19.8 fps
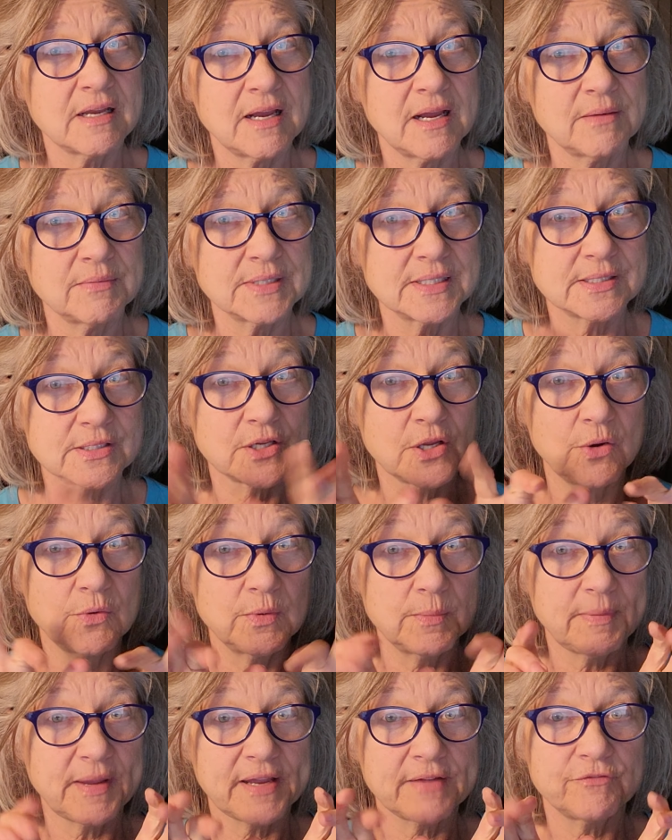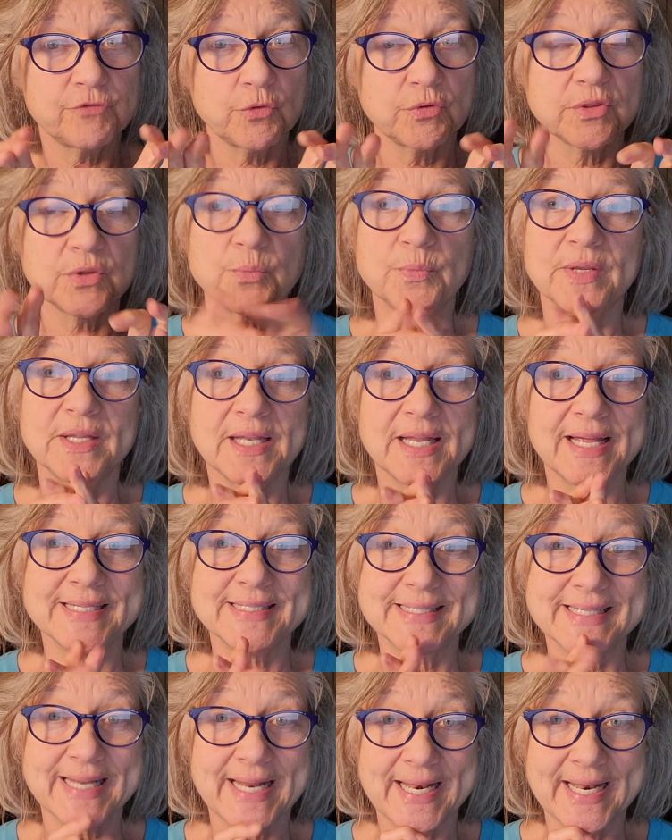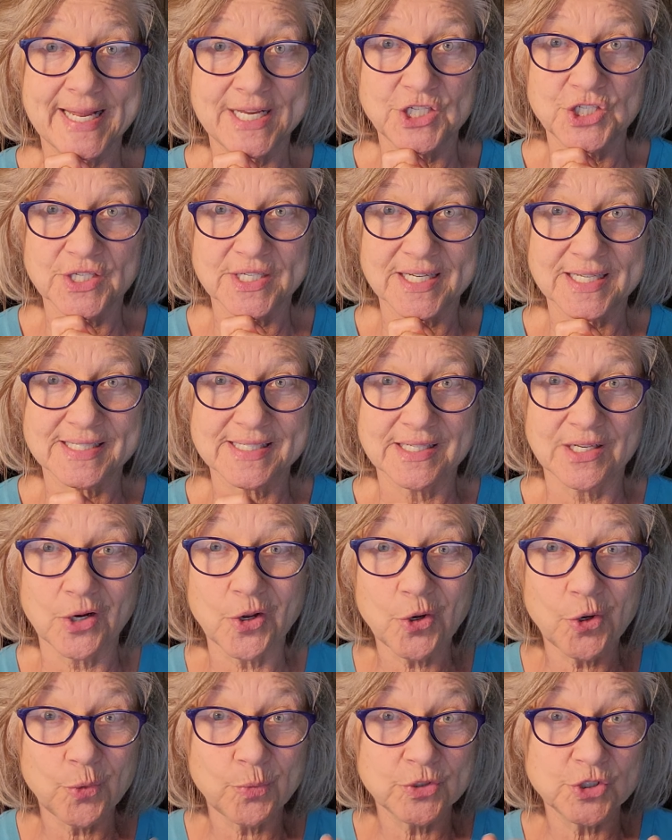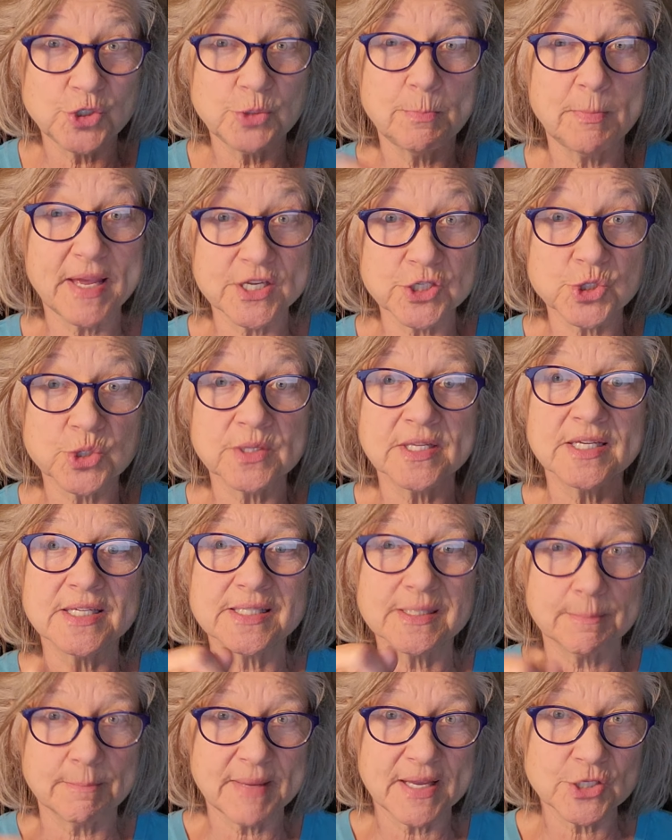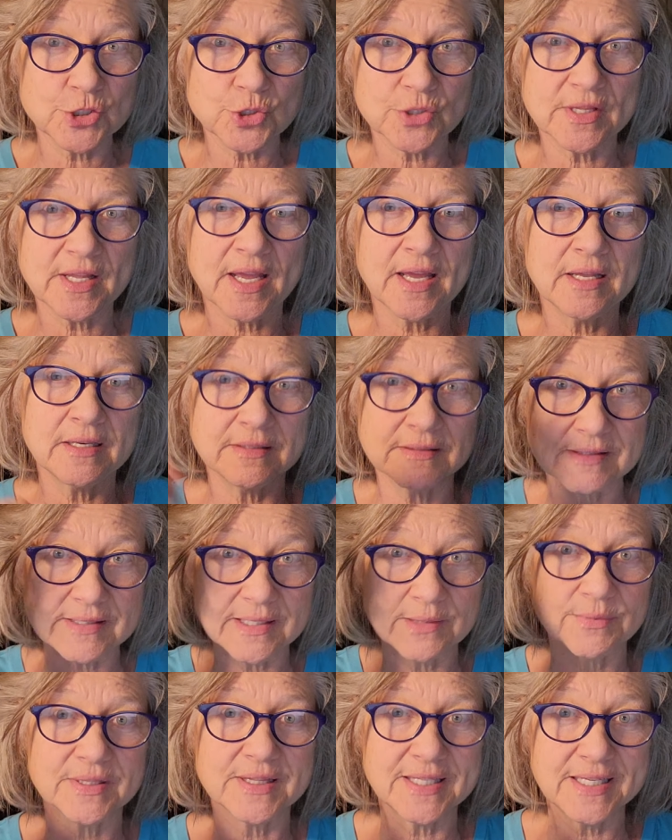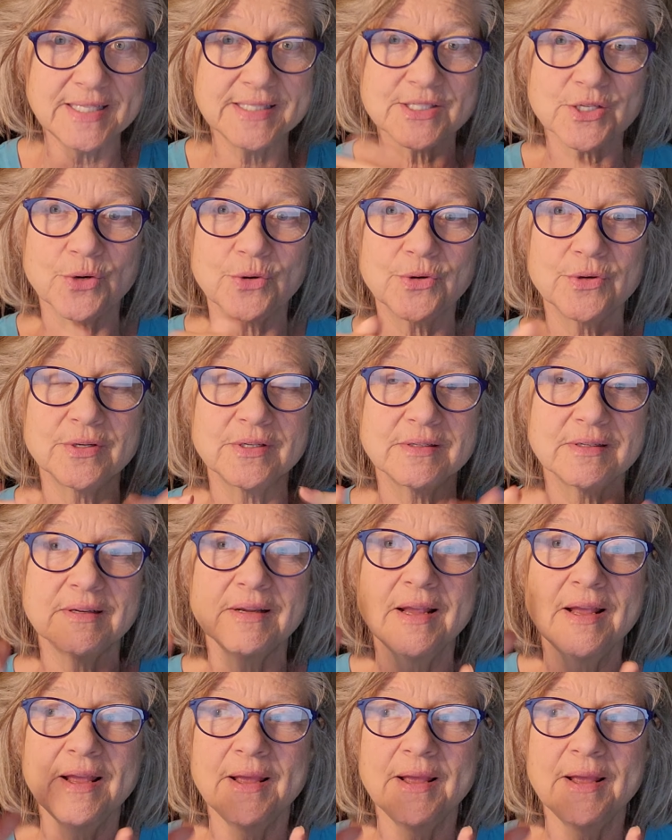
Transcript: I was going back and forth with the real estate agent, and I said, oh, would you measure this and measure that and see what these are, and